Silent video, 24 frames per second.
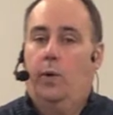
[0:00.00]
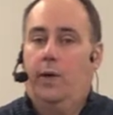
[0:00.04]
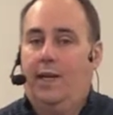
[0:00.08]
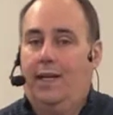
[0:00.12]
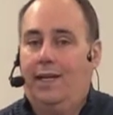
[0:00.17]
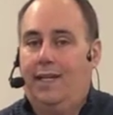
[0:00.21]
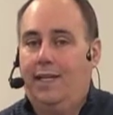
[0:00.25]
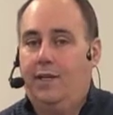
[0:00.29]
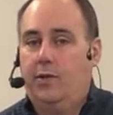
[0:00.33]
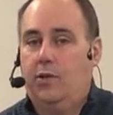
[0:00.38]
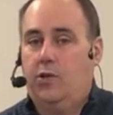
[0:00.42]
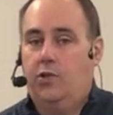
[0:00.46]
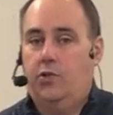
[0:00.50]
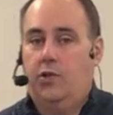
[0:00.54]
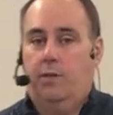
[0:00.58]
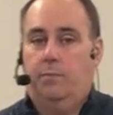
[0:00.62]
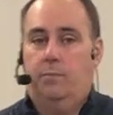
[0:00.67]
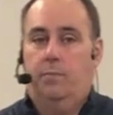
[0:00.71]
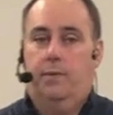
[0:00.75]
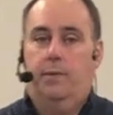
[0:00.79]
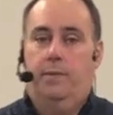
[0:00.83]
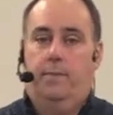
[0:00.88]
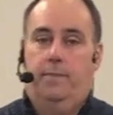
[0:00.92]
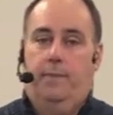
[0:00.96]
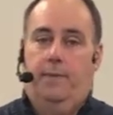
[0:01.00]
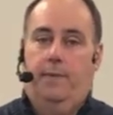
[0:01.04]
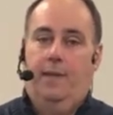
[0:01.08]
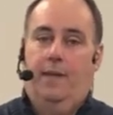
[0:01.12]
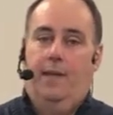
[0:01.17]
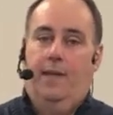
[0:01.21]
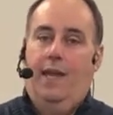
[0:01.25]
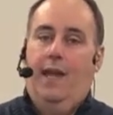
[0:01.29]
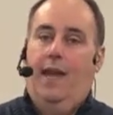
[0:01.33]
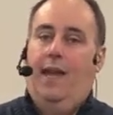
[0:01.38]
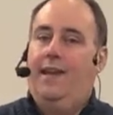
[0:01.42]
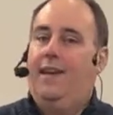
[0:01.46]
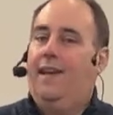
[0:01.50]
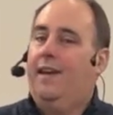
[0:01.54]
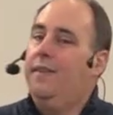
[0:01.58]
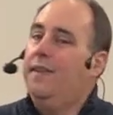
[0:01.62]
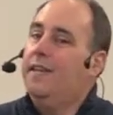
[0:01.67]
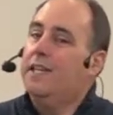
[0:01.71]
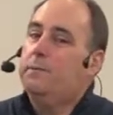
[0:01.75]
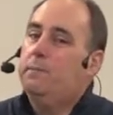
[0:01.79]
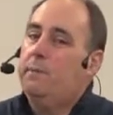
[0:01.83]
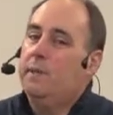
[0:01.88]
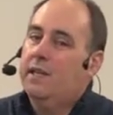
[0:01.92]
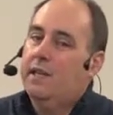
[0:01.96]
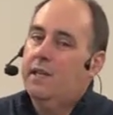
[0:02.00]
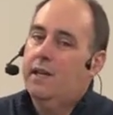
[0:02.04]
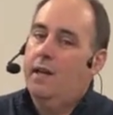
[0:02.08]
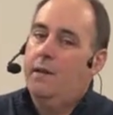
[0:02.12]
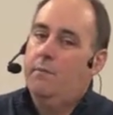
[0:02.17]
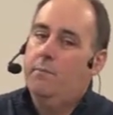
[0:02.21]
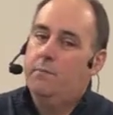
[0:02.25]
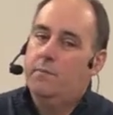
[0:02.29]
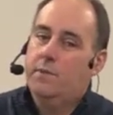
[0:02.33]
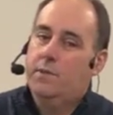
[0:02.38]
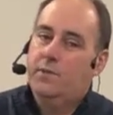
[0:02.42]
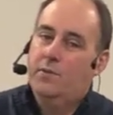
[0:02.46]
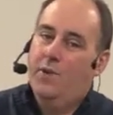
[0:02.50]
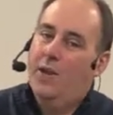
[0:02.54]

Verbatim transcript: are in leadership. Now, this becomes,